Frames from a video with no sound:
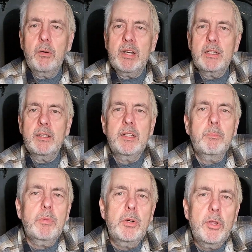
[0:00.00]
All right,
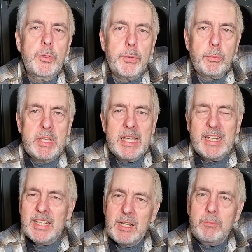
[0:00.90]
number 3.
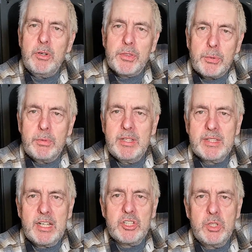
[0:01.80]
And the number 3
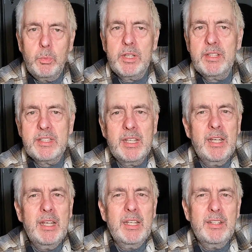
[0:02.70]
is actually one that's
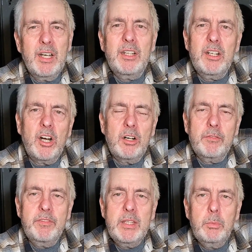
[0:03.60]
not an
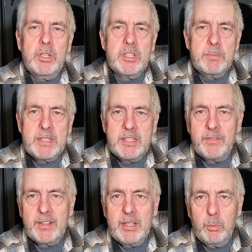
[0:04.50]
RV one
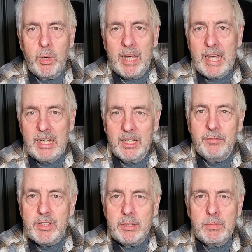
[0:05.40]
specifically why I
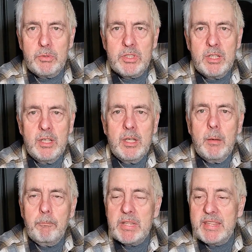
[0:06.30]
love it the most,
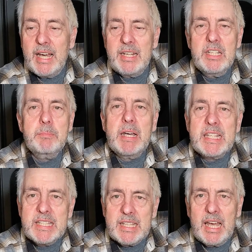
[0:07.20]
but that is
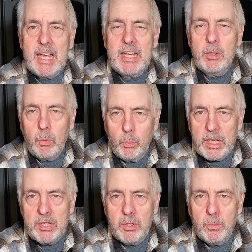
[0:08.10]
my side
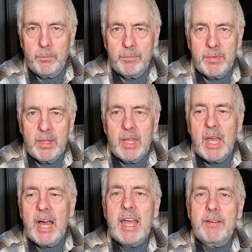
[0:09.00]
window.
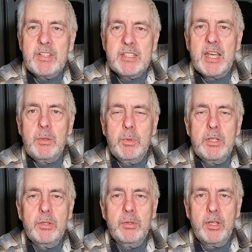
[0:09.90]
I have a side
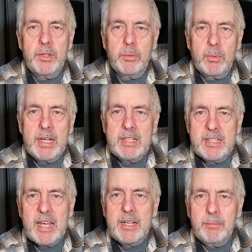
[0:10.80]
window on the
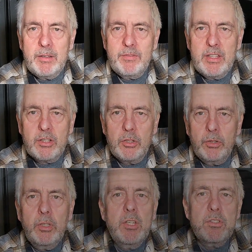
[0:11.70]
right side of my
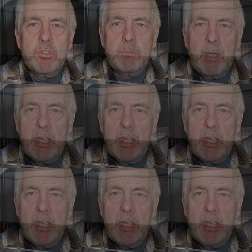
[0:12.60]
vehicle, so it's